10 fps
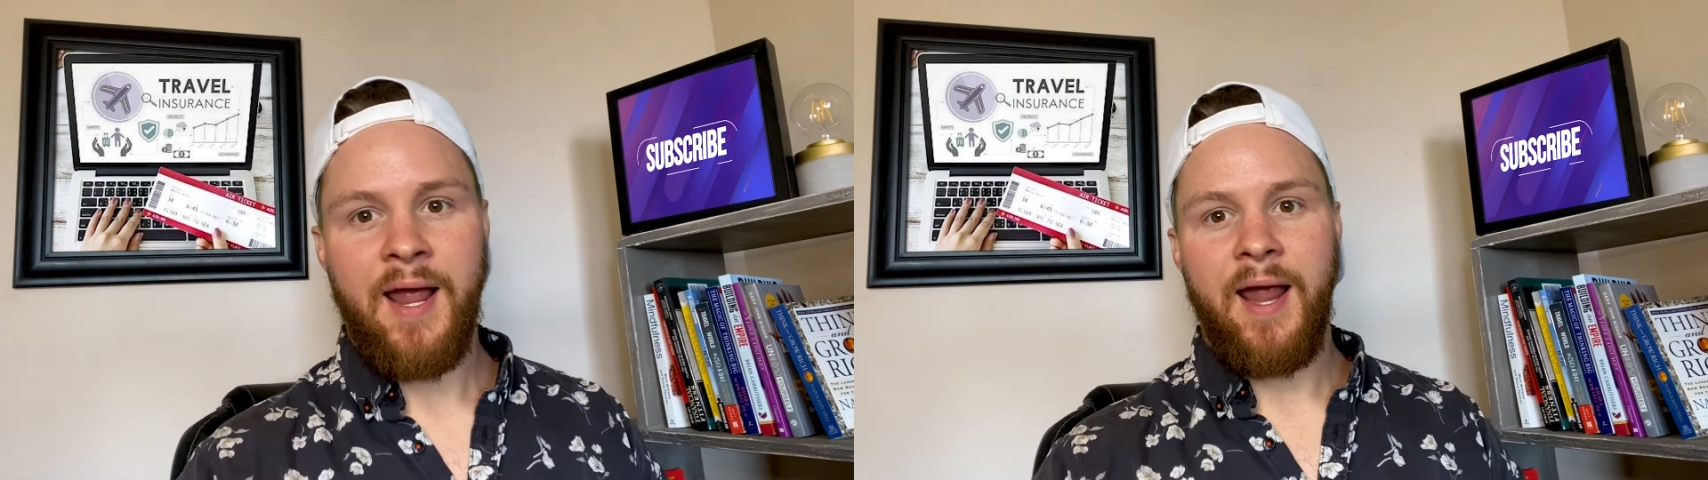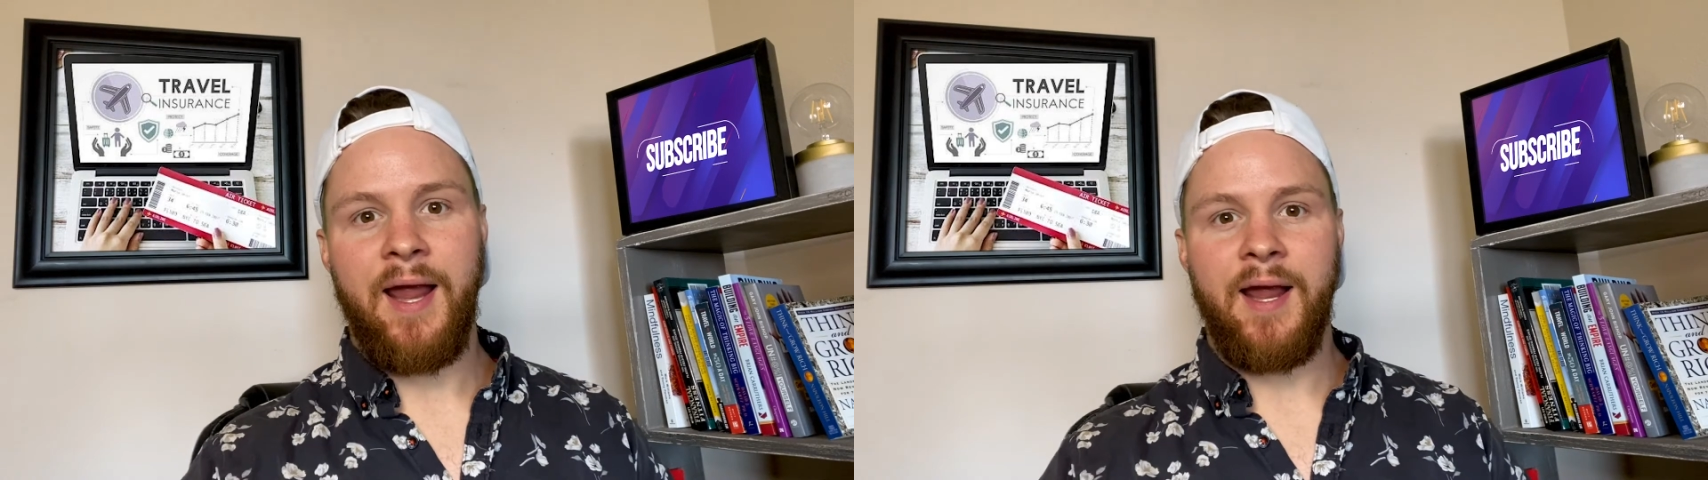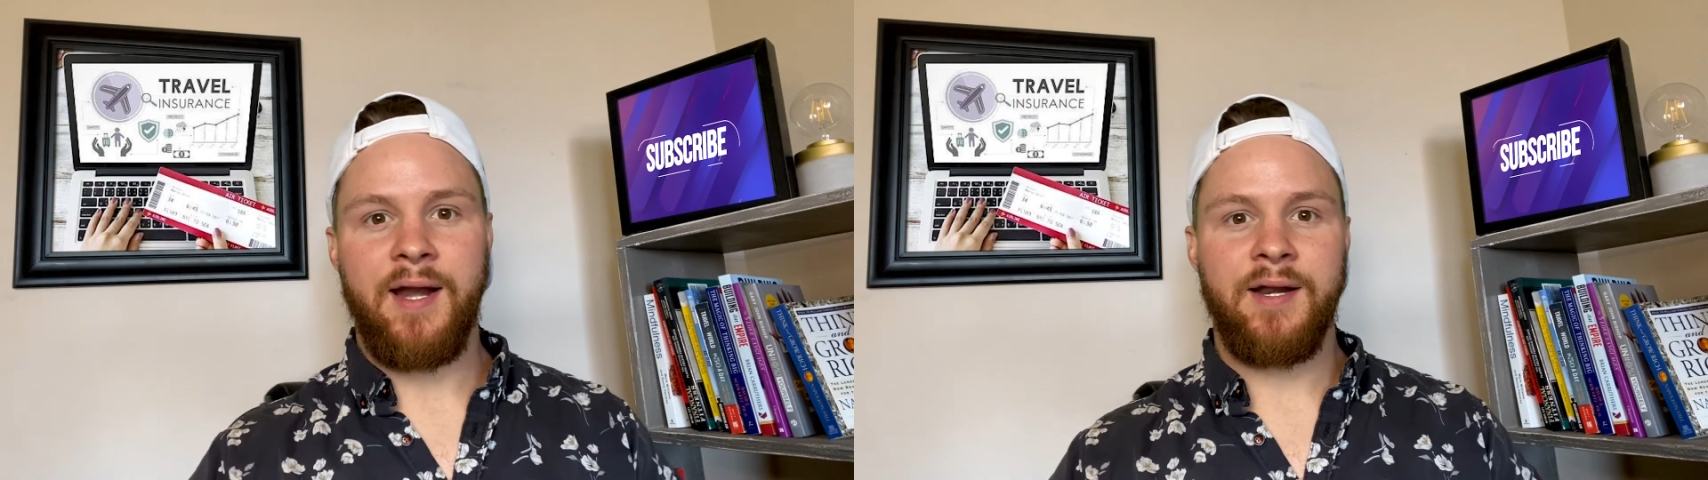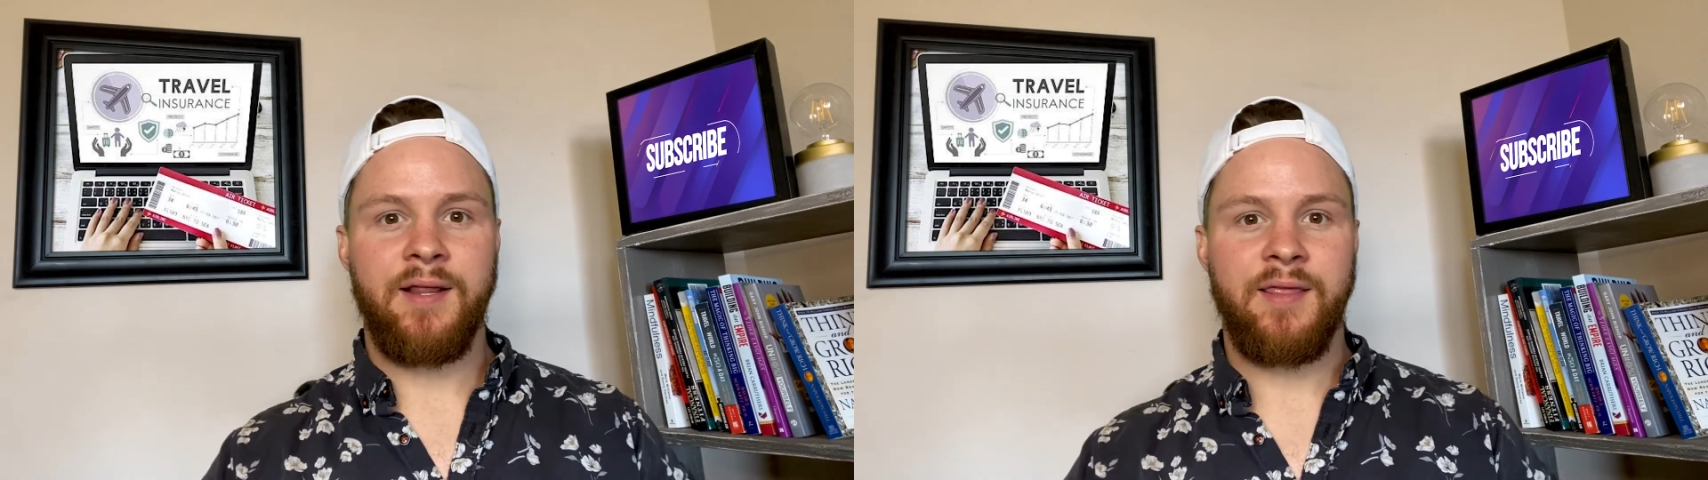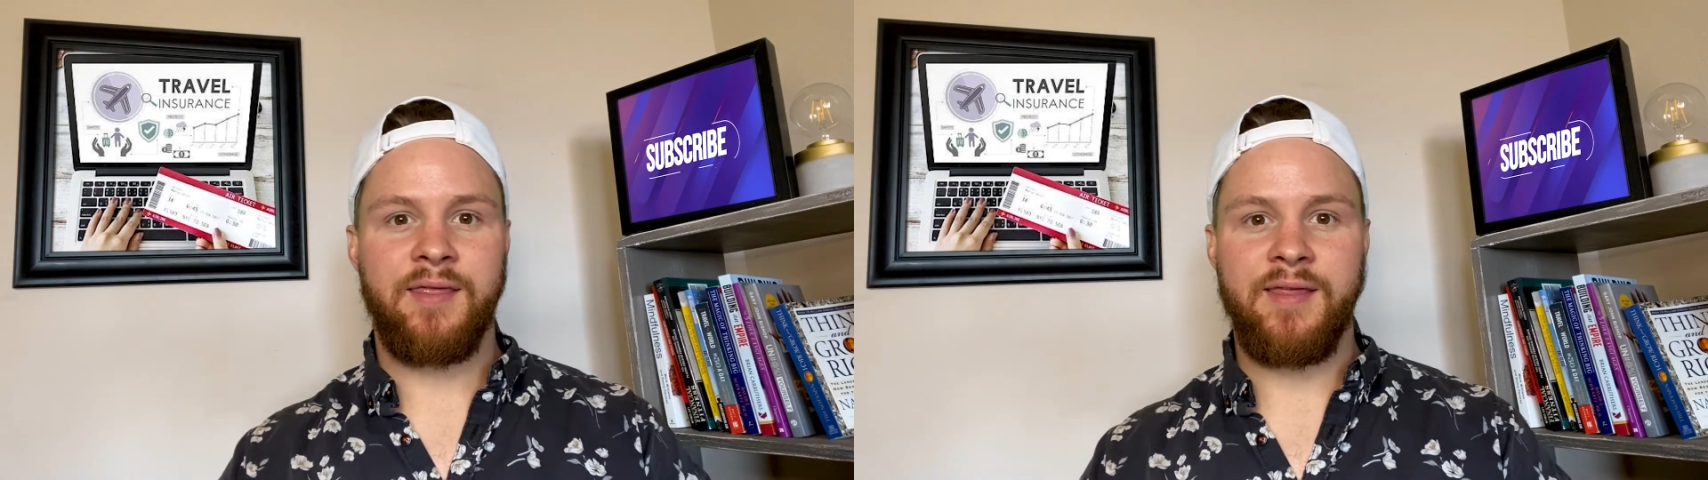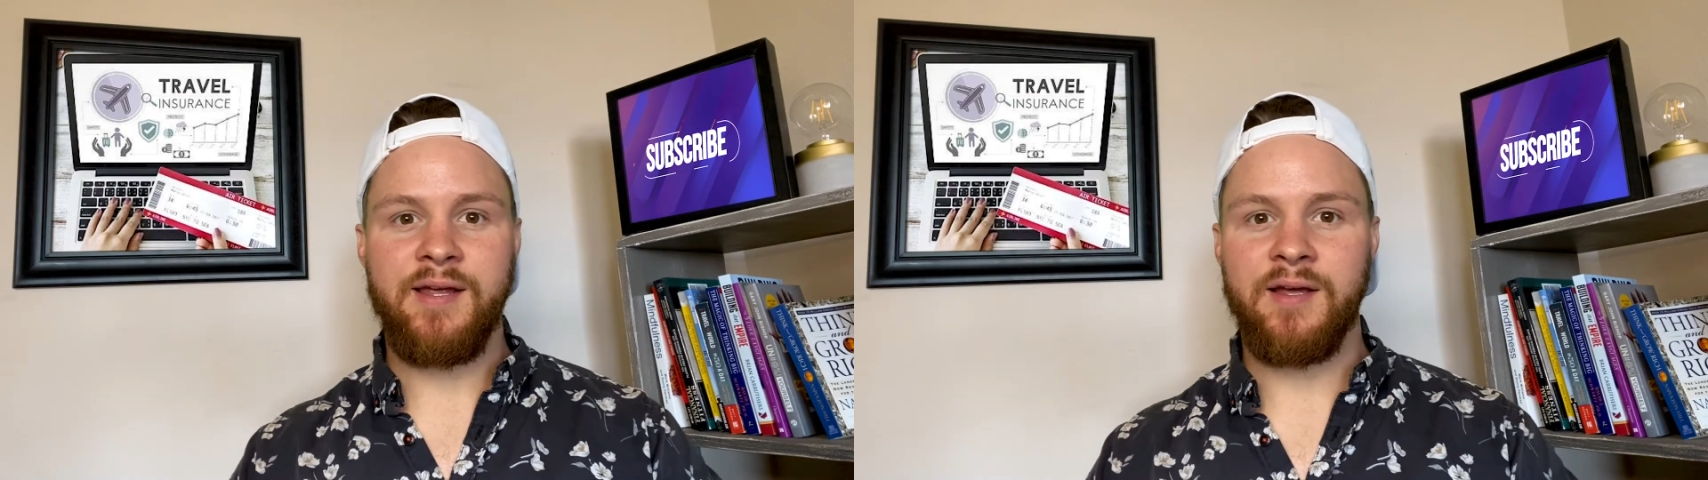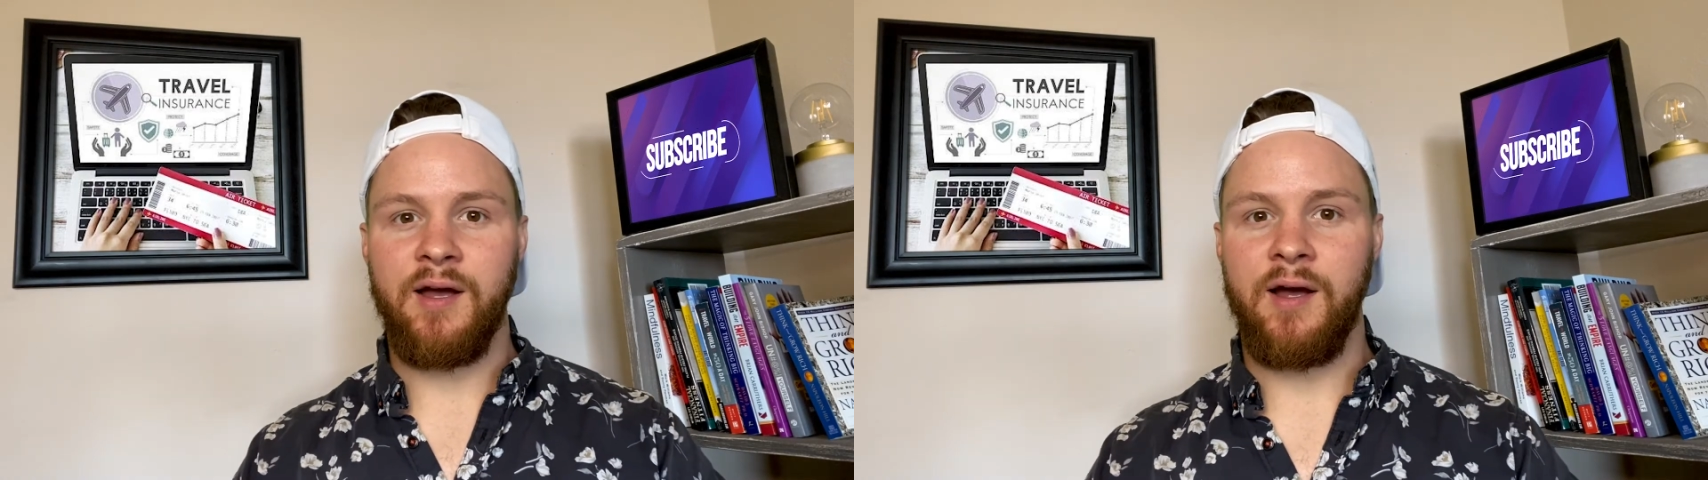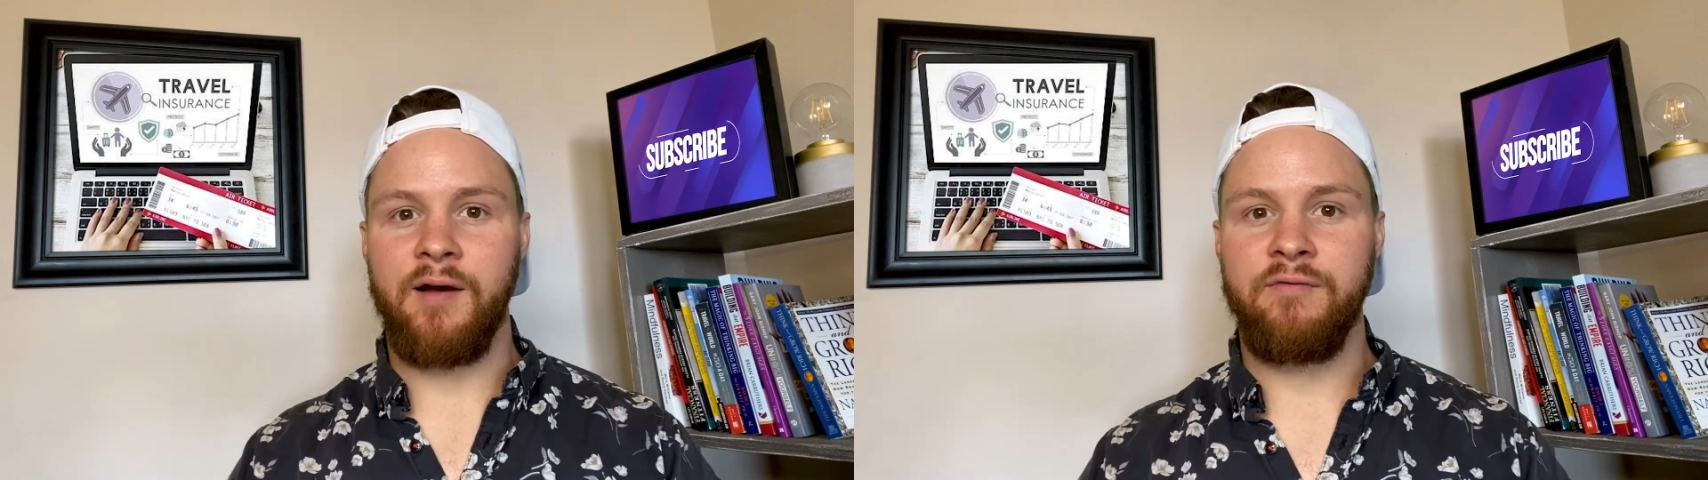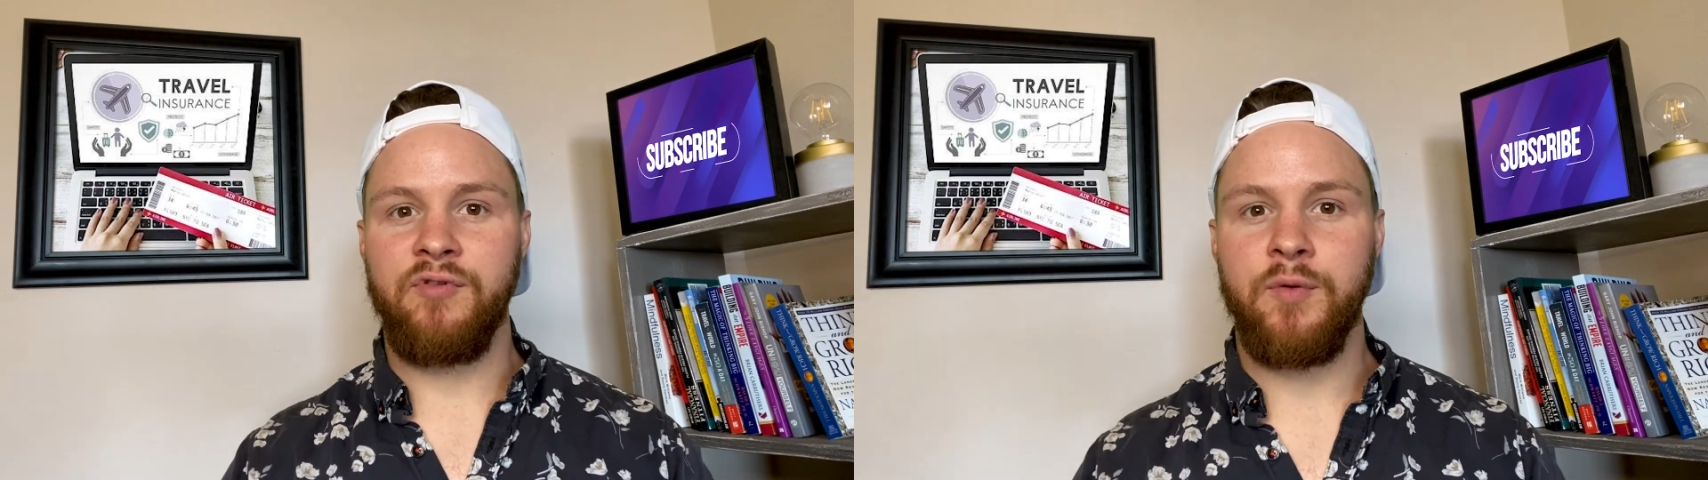and think of